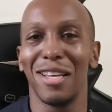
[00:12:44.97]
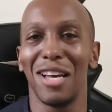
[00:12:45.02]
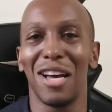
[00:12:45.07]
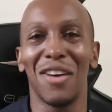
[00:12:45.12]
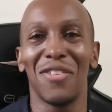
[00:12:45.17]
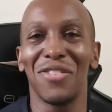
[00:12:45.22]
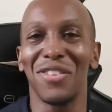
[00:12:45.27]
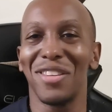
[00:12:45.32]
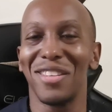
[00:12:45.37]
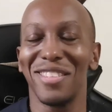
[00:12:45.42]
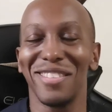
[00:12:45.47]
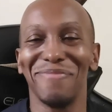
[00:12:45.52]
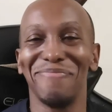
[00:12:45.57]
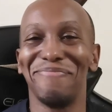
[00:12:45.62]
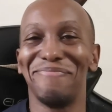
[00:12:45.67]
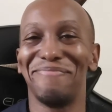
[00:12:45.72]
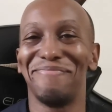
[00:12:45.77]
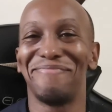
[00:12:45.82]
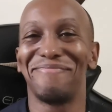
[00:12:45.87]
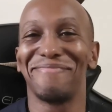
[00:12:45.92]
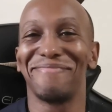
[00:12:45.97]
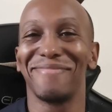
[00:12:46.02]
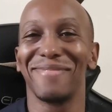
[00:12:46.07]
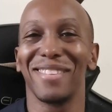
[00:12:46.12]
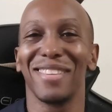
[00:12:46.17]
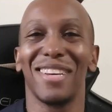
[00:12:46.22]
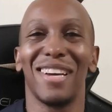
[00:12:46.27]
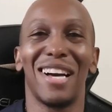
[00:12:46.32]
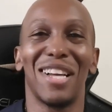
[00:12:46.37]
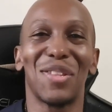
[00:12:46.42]
I
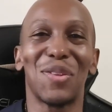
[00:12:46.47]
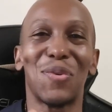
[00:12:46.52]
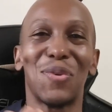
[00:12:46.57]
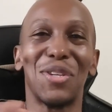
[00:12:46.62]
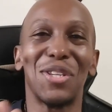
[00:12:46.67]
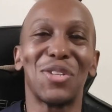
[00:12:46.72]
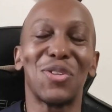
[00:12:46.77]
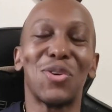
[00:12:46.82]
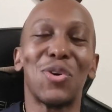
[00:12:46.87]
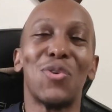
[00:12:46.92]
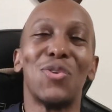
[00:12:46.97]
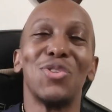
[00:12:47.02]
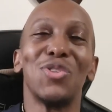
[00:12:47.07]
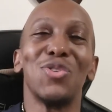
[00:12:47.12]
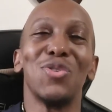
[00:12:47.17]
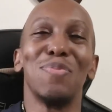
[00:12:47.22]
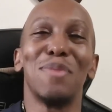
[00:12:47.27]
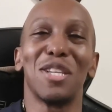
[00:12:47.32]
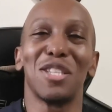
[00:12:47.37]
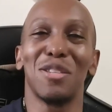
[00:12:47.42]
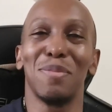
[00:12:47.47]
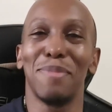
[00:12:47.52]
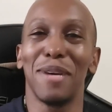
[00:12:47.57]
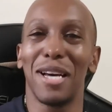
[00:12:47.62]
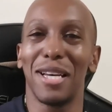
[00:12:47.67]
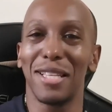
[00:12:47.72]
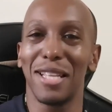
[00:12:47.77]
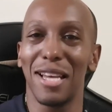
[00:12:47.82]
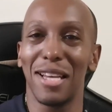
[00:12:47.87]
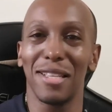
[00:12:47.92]
don't want to go on too much
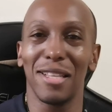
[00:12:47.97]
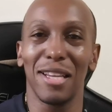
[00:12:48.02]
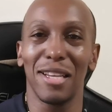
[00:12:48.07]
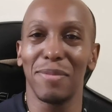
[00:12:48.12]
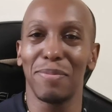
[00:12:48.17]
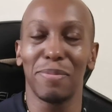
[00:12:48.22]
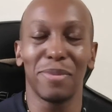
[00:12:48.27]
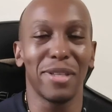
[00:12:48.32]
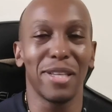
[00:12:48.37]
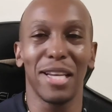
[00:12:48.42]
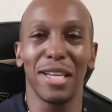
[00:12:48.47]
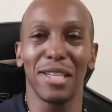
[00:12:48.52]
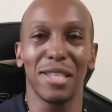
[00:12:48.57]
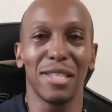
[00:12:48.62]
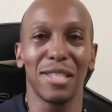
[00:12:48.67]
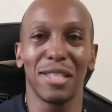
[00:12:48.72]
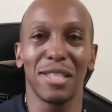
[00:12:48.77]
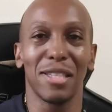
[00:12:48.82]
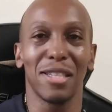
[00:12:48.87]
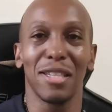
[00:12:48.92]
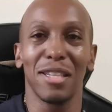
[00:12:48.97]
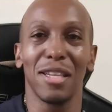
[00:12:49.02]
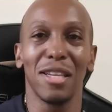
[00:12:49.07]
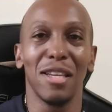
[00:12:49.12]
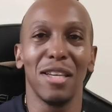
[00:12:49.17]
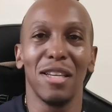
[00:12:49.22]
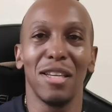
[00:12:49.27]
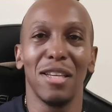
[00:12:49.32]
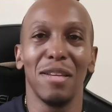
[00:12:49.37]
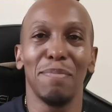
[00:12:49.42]
about that. That is
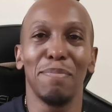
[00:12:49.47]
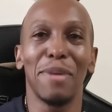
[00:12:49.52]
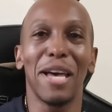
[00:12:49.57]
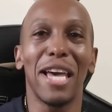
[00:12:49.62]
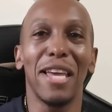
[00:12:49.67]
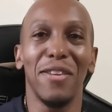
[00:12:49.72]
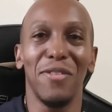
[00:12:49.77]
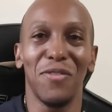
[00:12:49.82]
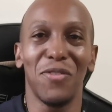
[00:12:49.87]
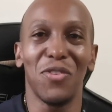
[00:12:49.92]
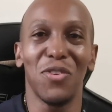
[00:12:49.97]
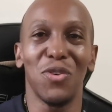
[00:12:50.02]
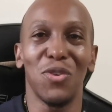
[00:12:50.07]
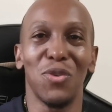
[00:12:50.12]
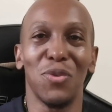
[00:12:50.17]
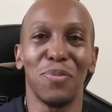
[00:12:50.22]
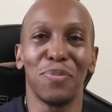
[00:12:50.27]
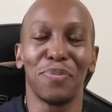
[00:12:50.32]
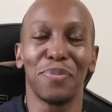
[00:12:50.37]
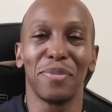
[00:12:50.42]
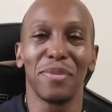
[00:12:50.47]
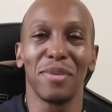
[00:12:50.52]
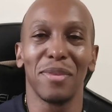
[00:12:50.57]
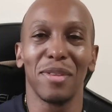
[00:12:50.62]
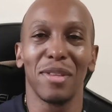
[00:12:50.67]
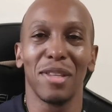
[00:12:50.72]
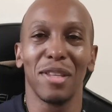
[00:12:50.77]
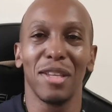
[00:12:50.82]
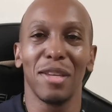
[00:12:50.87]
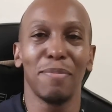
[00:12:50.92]
painful
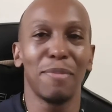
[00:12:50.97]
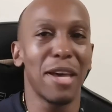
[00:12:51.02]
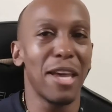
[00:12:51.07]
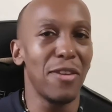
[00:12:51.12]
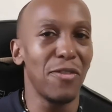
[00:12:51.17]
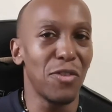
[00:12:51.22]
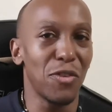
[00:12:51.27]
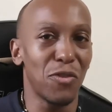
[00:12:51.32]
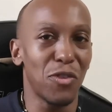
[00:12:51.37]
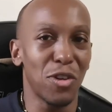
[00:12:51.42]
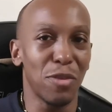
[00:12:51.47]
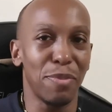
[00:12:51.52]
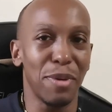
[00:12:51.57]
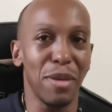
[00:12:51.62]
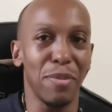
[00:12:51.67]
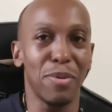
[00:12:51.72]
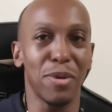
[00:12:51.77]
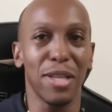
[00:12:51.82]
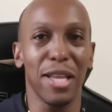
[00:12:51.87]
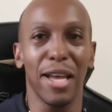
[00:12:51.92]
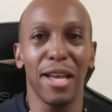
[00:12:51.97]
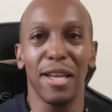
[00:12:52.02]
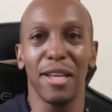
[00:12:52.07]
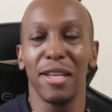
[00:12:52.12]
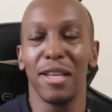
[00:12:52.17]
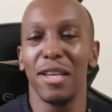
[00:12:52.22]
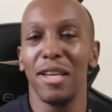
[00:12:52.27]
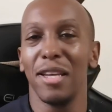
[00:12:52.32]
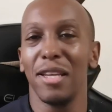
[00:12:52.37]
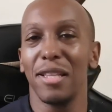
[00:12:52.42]
for the people that
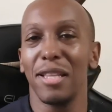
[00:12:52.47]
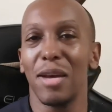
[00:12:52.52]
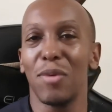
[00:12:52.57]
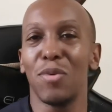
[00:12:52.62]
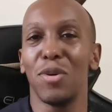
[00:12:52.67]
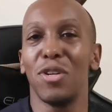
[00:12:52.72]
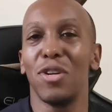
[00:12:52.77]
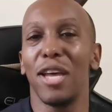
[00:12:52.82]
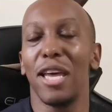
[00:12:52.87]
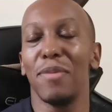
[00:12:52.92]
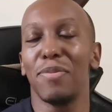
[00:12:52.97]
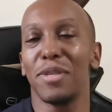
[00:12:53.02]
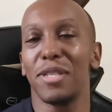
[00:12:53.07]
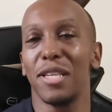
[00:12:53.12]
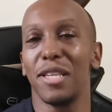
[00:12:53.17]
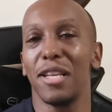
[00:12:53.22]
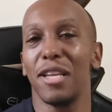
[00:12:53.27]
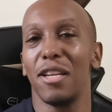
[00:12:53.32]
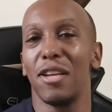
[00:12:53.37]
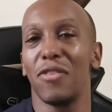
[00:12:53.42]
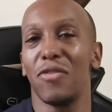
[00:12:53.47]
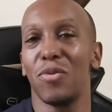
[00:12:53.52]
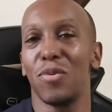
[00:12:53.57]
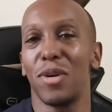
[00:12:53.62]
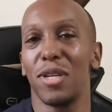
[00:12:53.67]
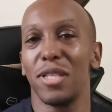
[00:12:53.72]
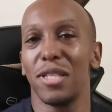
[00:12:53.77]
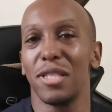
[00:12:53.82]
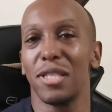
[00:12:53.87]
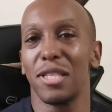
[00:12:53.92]
were not able to see their loved
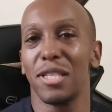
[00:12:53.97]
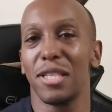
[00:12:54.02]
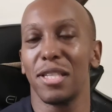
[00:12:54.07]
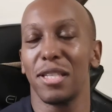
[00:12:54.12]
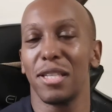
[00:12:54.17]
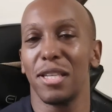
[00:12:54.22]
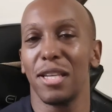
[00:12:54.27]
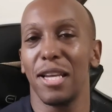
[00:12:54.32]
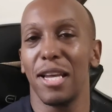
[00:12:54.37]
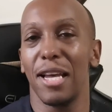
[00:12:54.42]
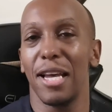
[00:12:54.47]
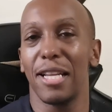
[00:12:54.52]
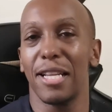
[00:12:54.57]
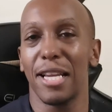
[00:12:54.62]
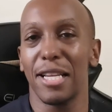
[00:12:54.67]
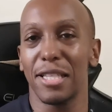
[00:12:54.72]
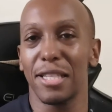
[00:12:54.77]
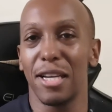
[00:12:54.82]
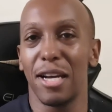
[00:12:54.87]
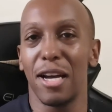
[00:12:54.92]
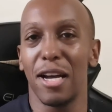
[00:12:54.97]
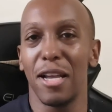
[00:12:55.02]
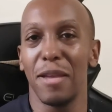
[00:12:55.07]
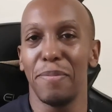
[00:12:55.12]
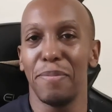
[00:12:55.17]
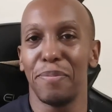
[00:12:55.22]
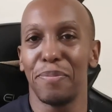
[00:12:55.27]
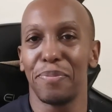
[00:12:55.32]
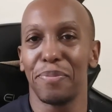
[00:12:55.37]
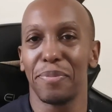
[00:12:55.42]
ones at that
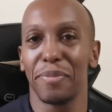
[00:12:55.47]
time.